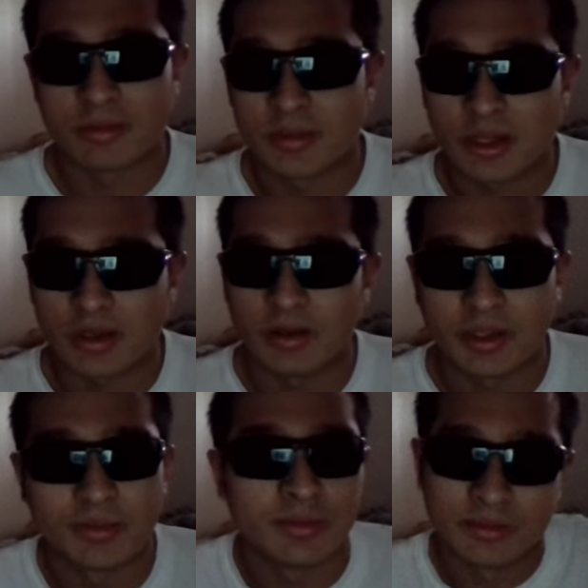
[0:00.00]
So I
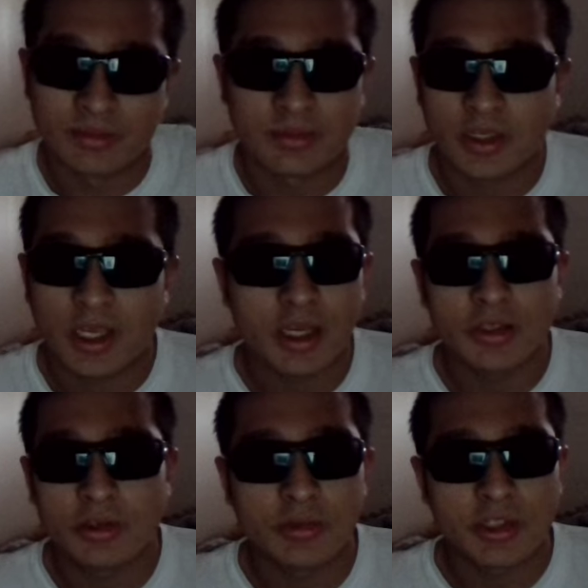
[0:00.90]
go, yeah,
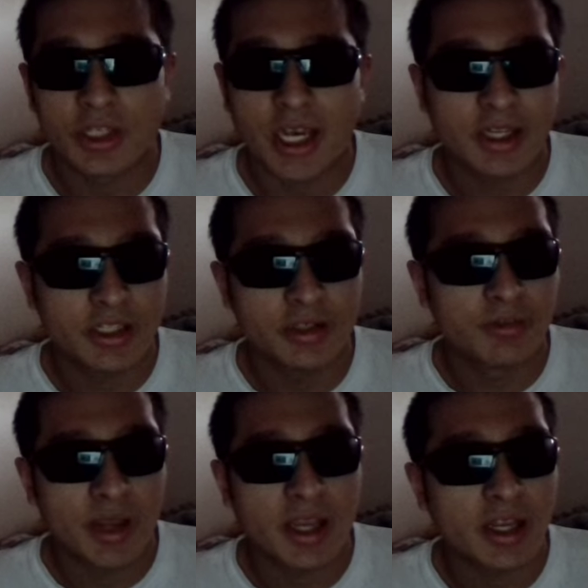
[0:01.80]
do what you gotta do,
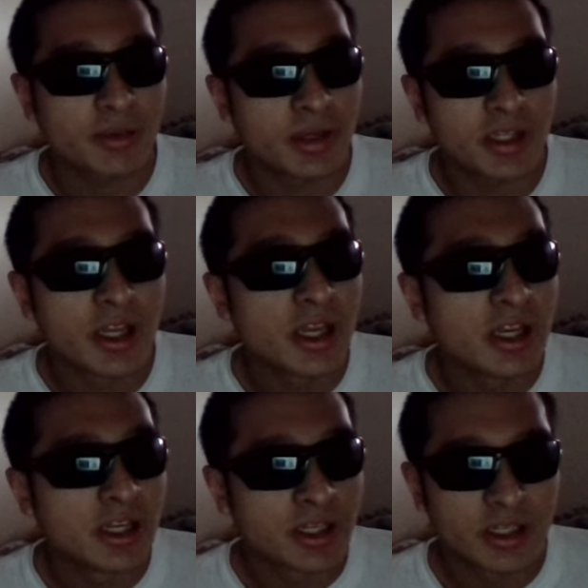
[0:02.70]
man. I mean,
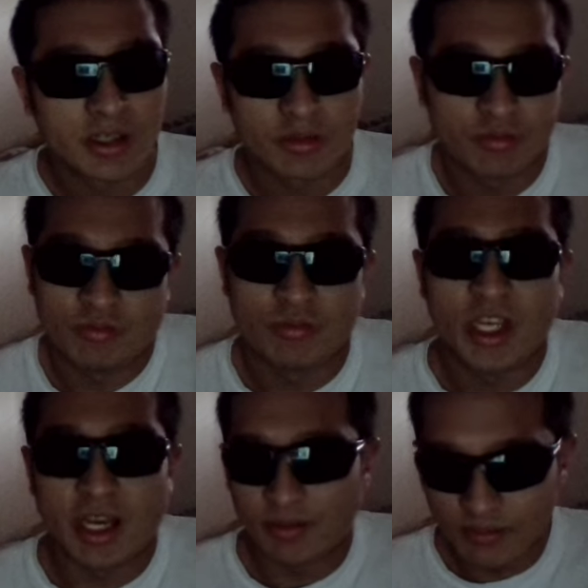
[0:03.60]

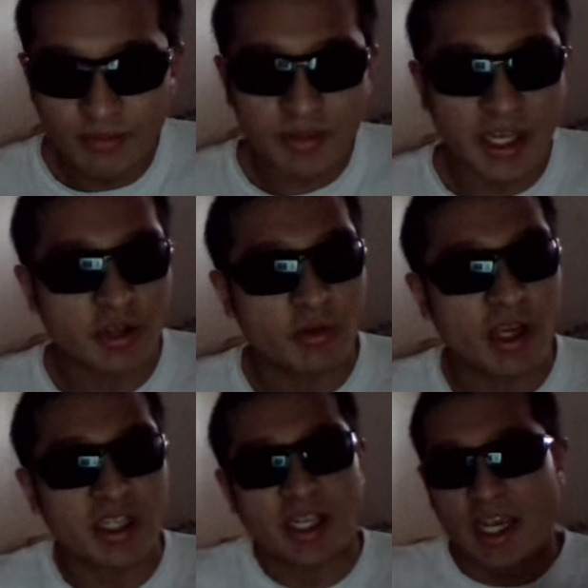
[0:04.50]
yeah.
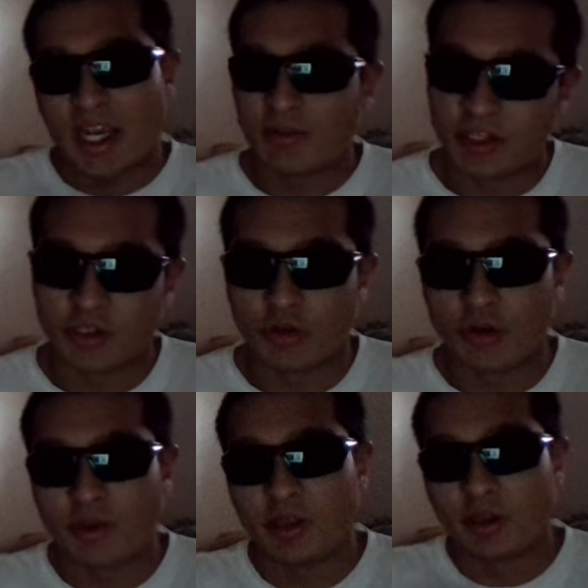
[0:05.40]
Anyways, had my
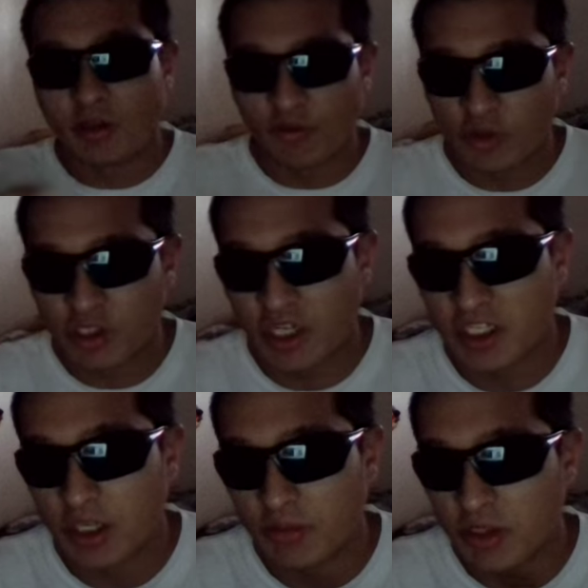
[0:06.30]
enjoyment. Looking forward to the
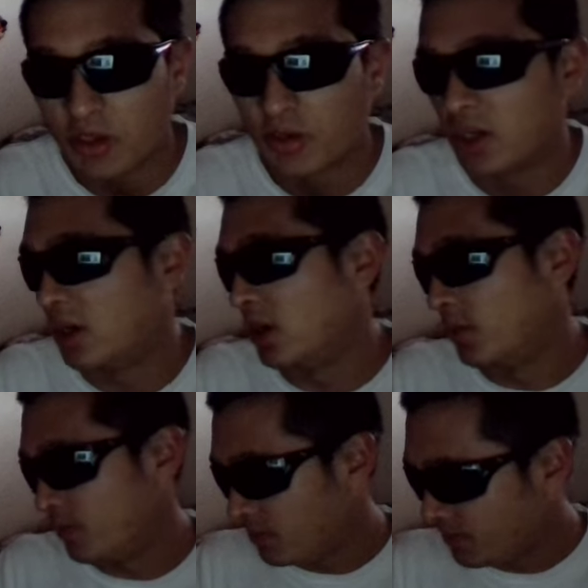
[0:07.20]
next episode.
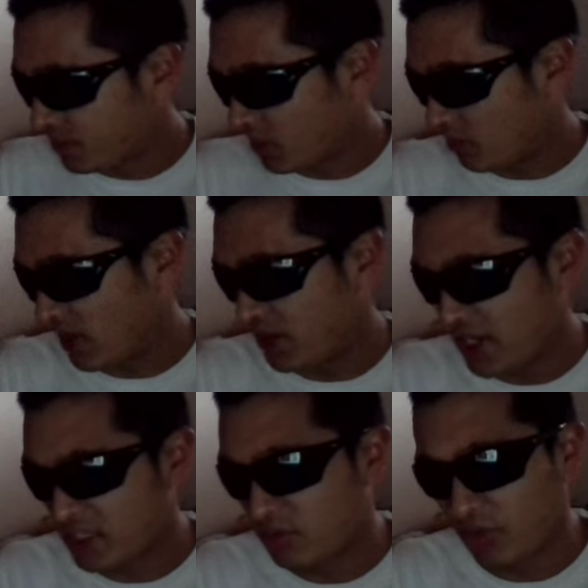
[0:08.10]
My
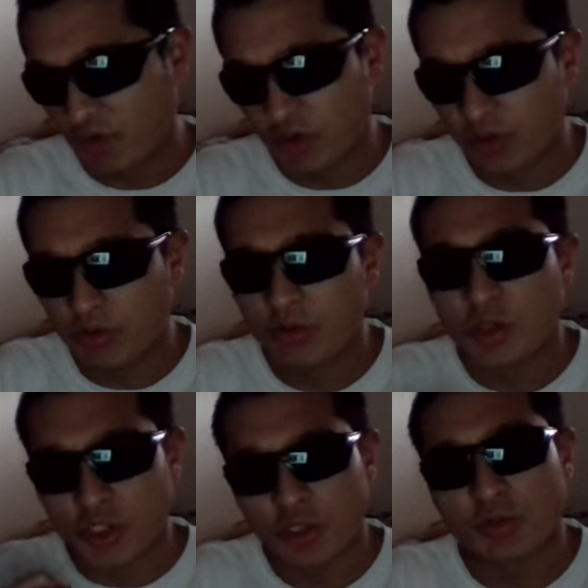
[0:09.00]
next review
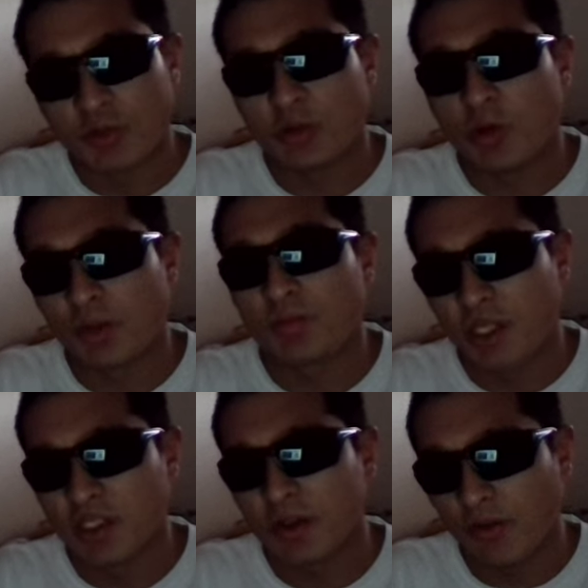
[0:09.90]
should be One
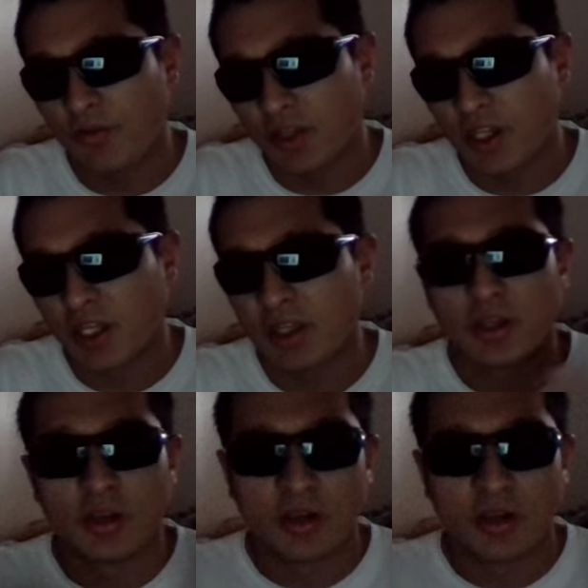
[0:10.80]
Piece, hopefully.